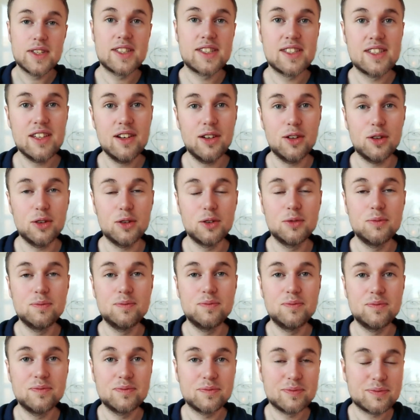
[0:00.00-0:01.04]

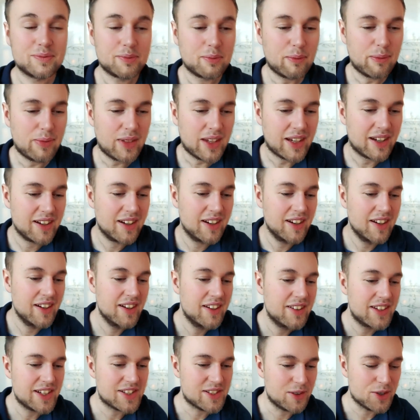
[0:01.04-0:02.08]
So,
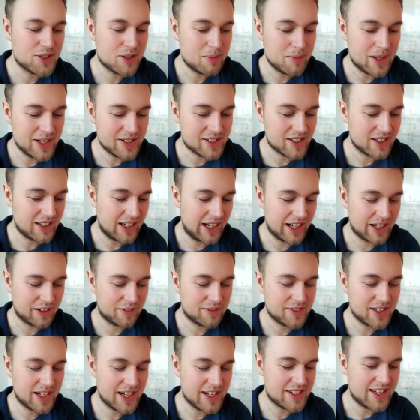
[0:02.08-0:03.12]
this also means that
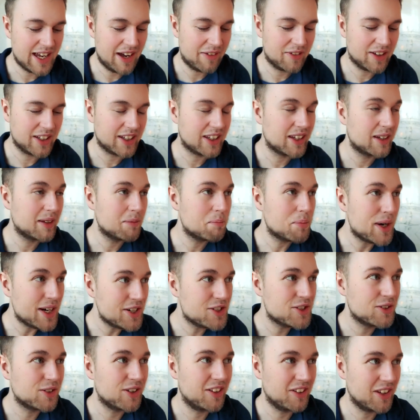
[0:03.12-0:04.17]
INFJs have a little
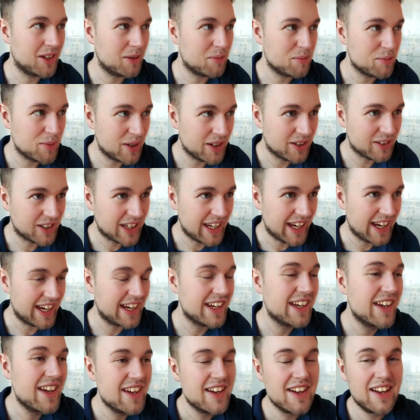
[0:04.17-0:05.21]
pressure on them.
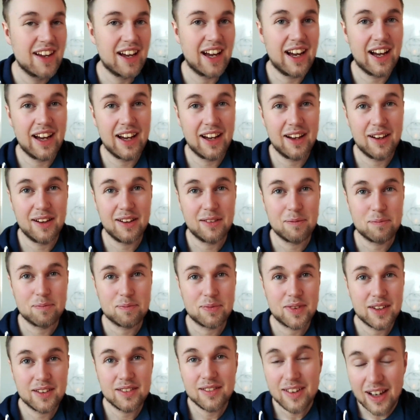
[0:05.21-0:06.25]
Okay,
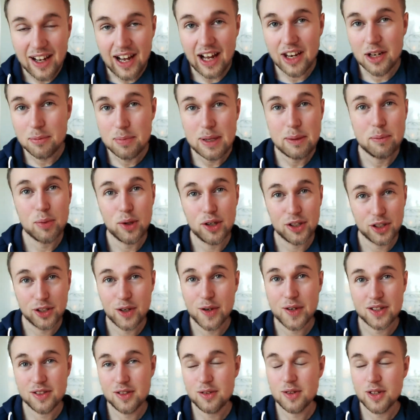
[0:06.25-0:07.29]
other people are
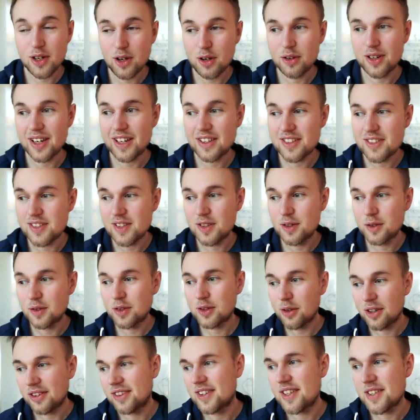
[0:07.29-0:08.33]
going to know that you
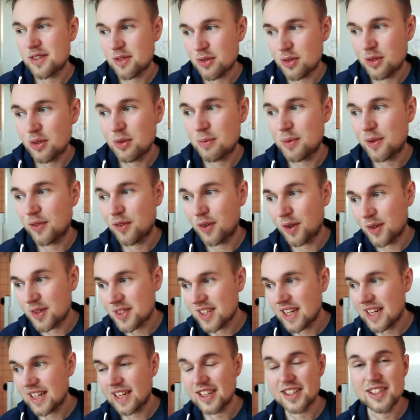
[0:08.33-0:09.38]
thought this true before you
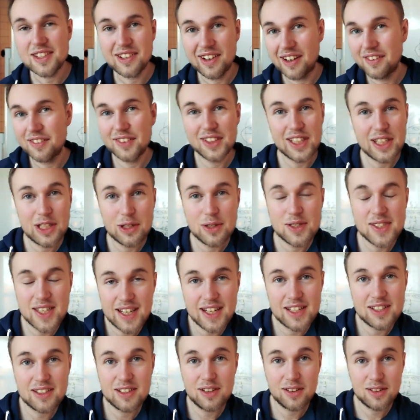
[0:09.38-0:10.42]
say it, so everything you
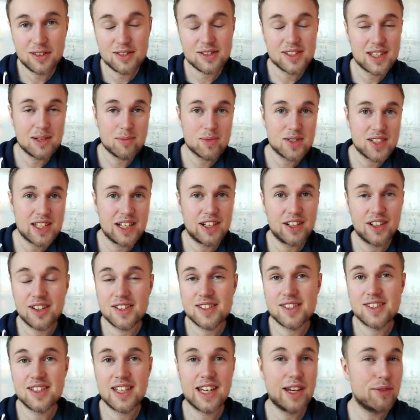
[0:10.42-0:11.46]
say is going to seem
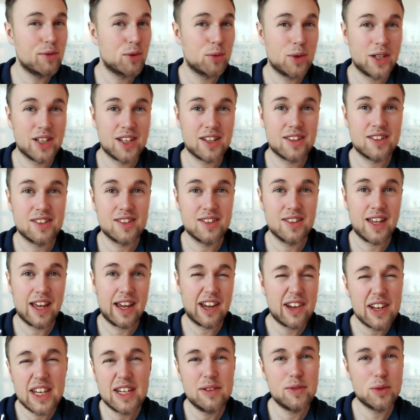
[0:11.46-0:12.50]
serious, even
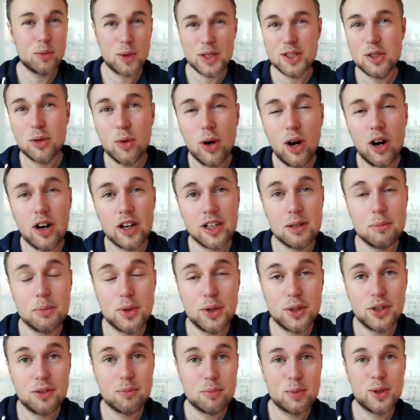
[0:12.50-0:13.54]
when you are in a
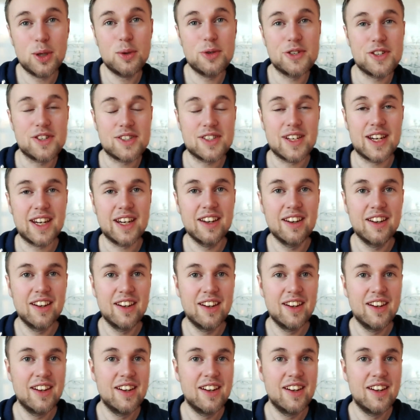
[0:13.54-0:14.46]
mode of processing.